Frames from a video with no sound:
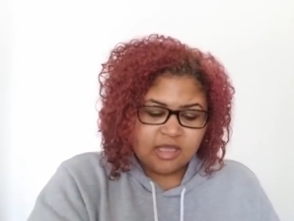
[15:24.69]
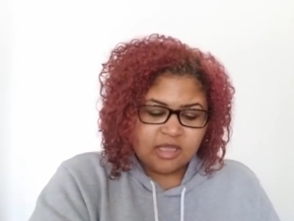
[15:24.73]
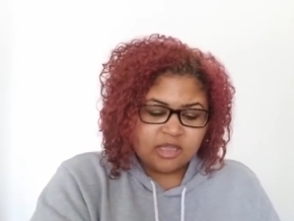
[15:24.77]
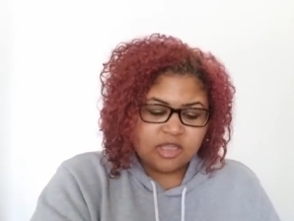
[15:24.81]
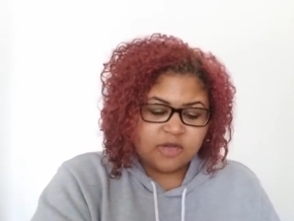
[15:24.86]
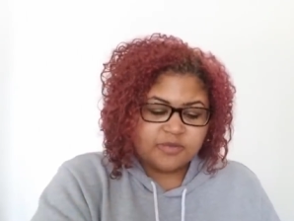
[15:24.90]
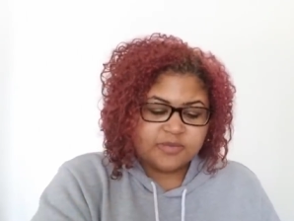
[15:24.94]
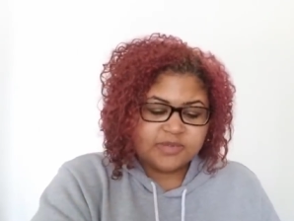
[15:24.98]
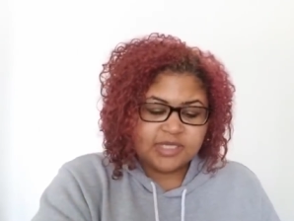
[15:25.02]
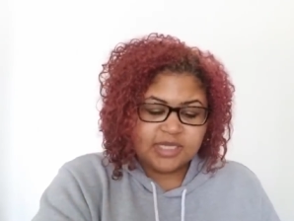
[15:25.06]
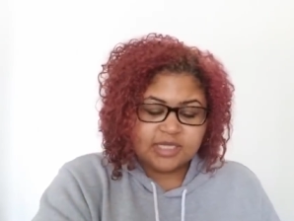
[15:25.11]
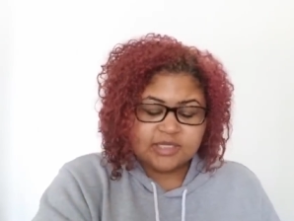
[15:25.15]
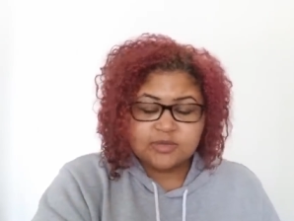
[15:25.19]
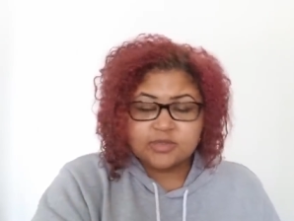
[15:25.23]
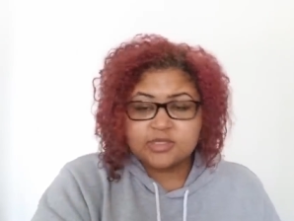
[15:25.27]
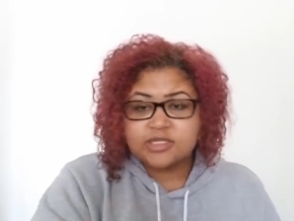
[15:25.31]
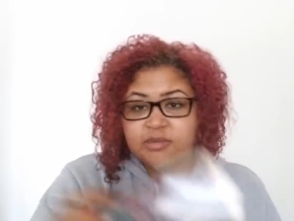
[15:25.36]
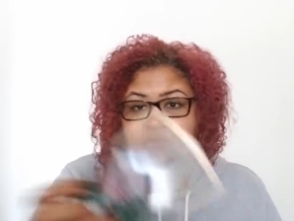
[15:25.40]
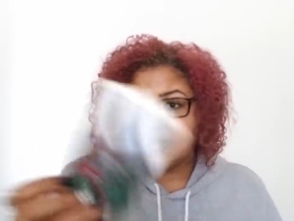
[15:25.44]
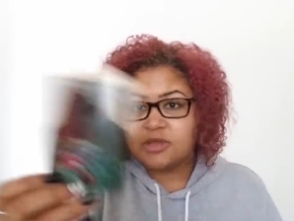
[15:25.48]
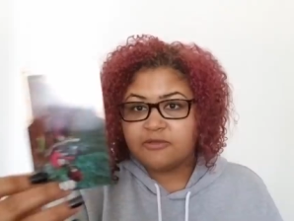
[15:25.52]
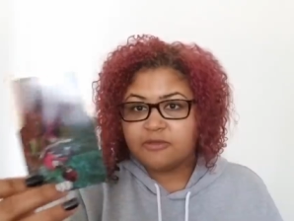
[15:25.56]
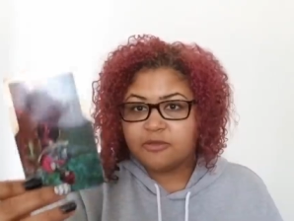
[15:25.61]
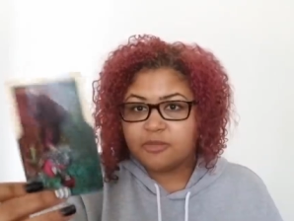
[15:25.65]
They're obsessed with
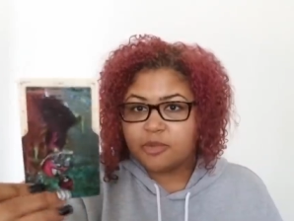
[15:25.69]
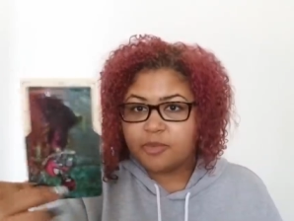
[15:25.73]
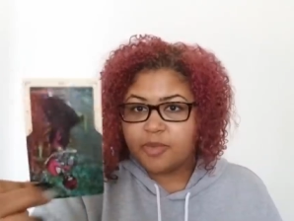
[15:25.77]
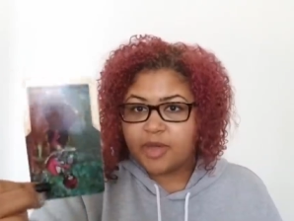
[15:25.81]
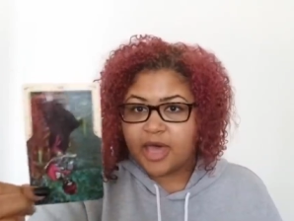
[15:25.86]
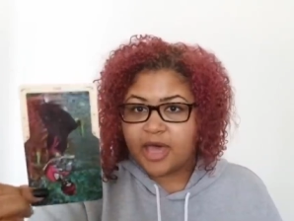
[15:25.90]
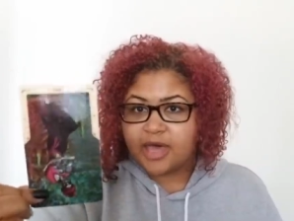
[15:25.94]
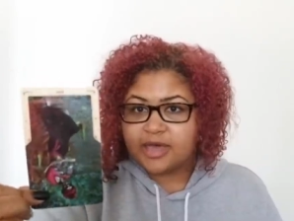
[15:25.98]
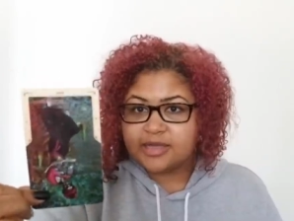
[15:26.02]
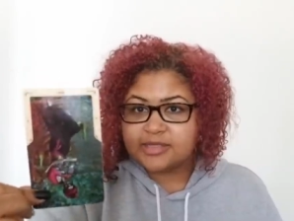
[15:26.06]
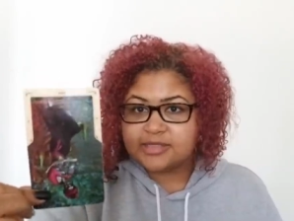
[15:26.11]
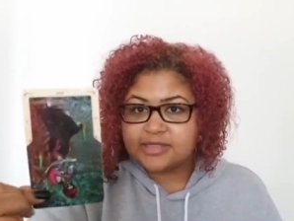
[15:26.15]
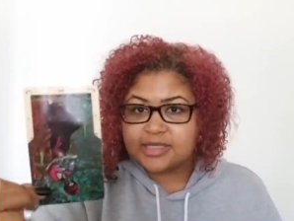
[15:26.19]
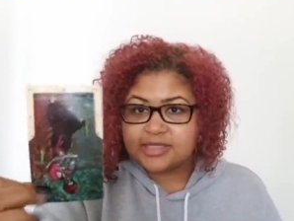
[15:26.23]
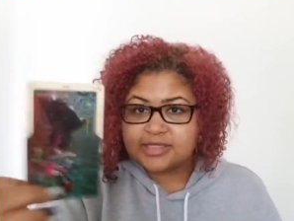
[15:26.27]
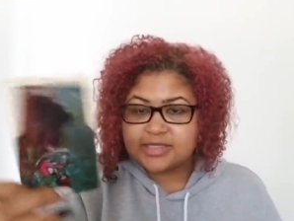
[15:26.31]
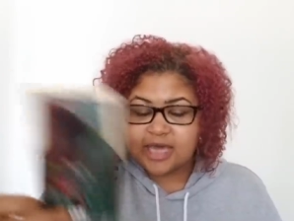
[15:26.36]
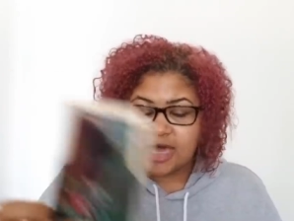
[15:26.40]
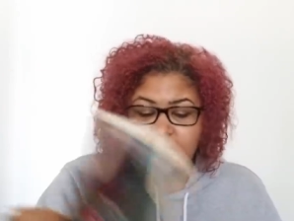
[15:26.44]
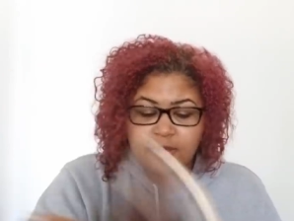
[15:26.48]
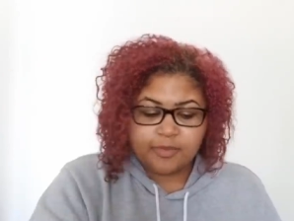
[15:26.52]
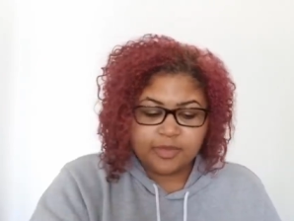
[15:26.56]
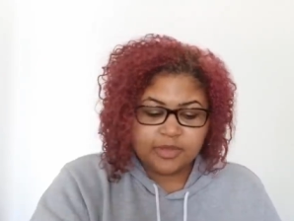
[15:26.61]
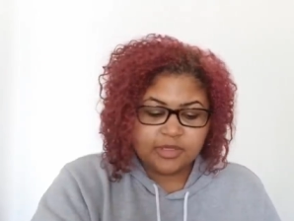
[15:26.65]
something from the past that's
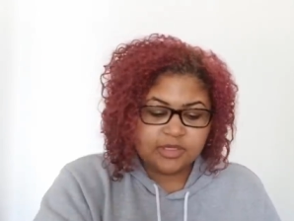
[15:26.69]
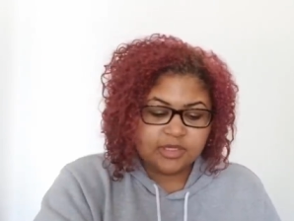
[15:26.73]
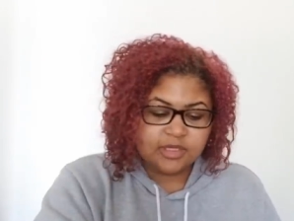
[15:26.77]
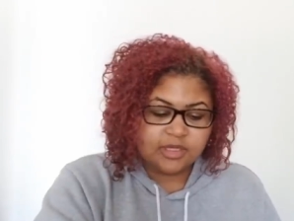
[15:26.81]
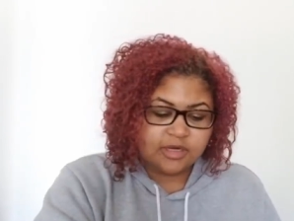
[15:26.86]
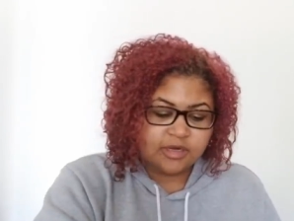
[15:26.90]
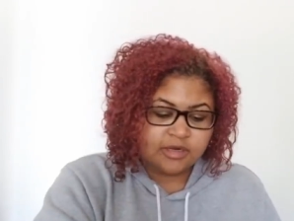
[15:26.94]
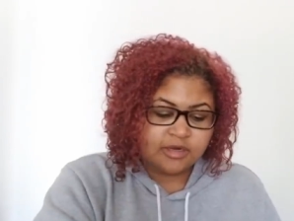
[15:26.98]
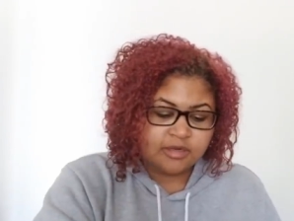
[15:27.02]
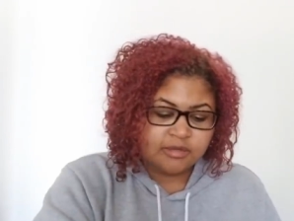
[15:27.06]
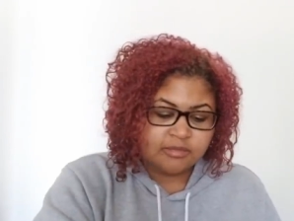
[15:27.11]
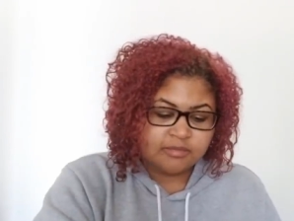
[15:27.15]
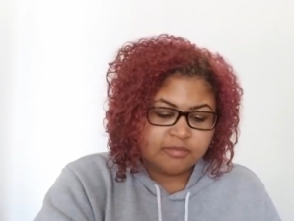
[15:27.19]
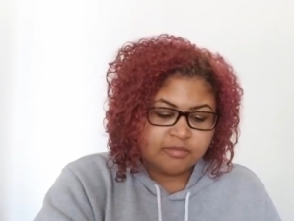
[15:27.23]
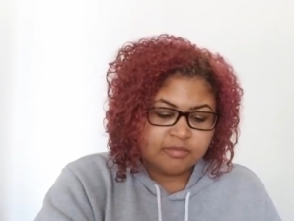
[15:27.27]
happened here